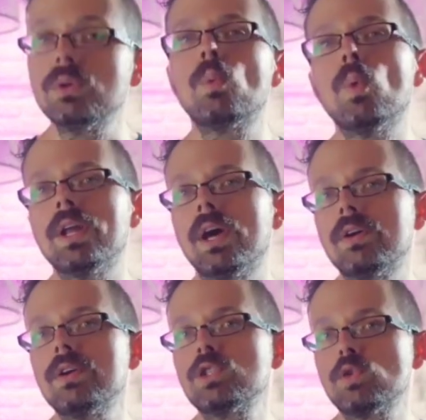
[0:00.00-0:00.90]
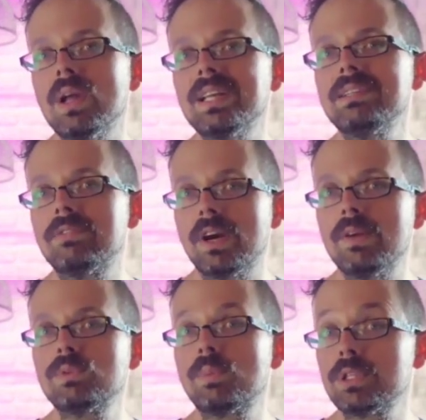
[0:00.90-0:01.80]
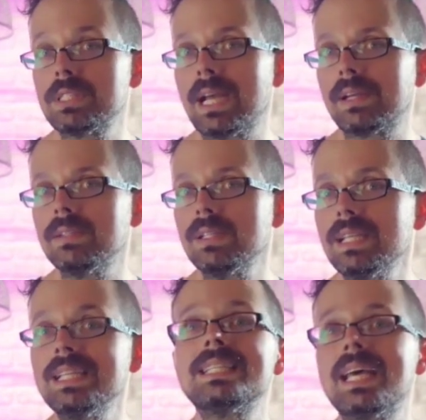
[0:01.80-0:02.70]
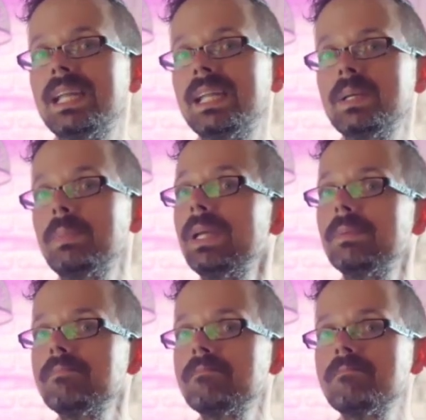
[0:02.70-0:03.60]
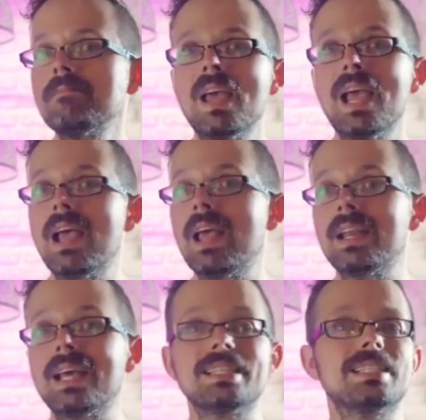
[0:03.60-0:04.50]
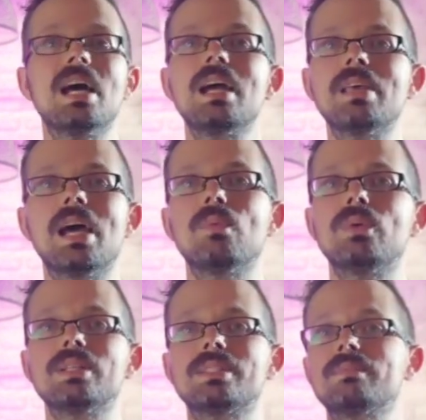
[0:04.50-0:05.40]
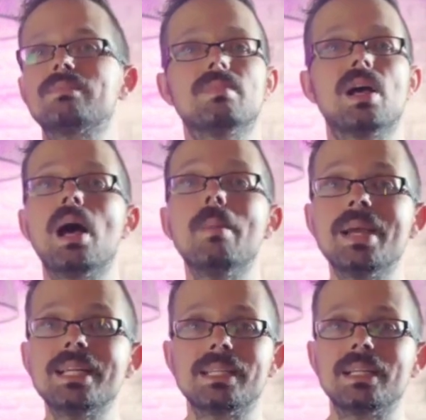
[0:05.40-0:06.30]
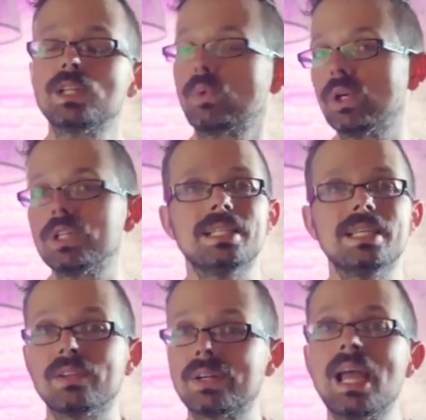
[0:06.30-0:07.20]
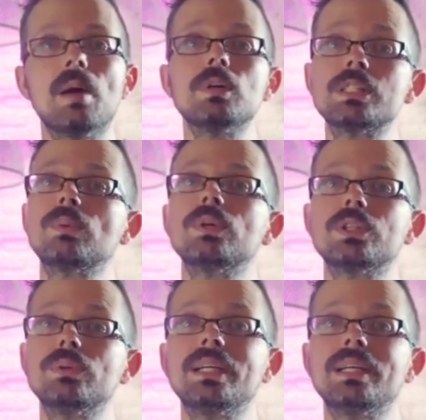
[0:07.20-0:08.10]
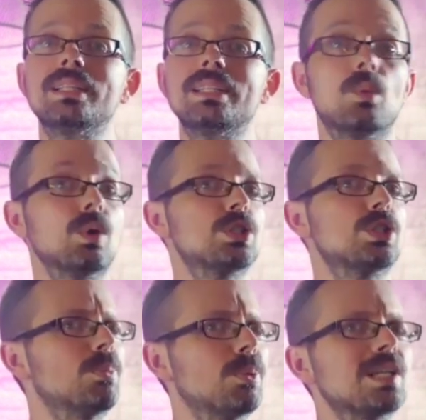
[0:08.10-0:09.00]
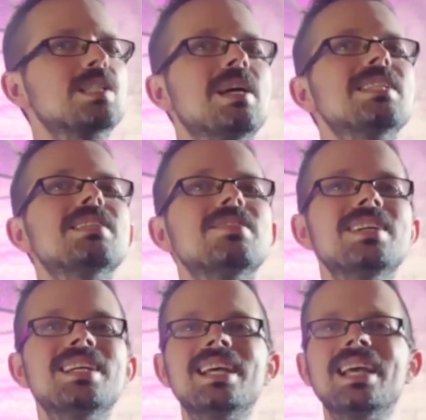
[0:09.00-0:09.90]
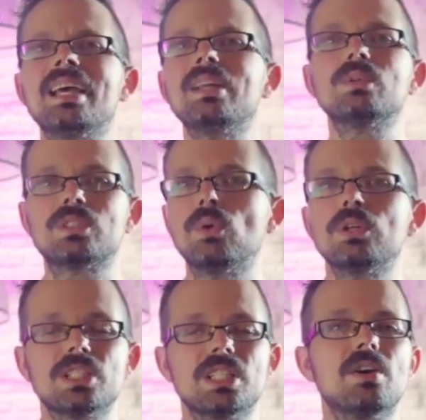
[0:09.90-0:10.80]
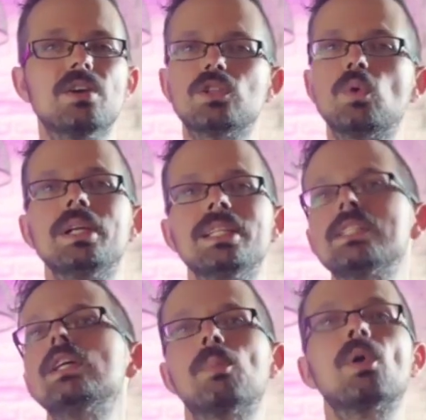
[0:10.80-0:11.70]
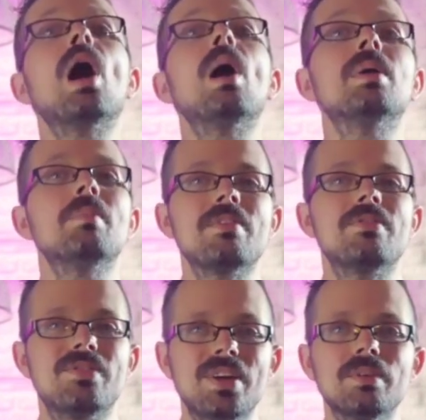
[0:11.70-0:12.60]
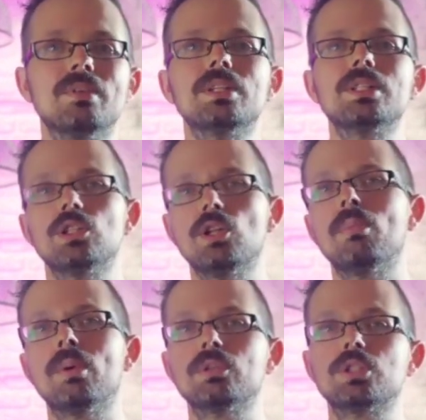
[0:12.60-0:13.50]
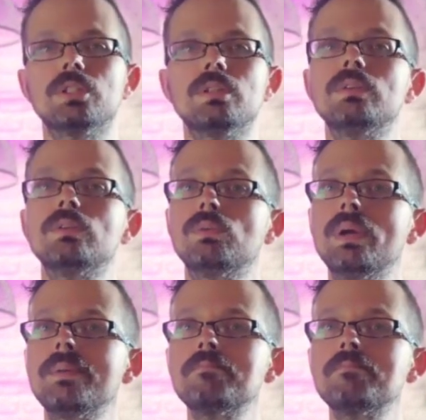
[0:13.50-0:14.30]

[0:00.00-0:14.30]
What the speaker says: 120 frames per second in 1080p. And at the time, that was amazing. There weren't any other cameras that were doing it that weren't super expensive, and it was gorgeous. 120 is still probably my favorite slow motion rate.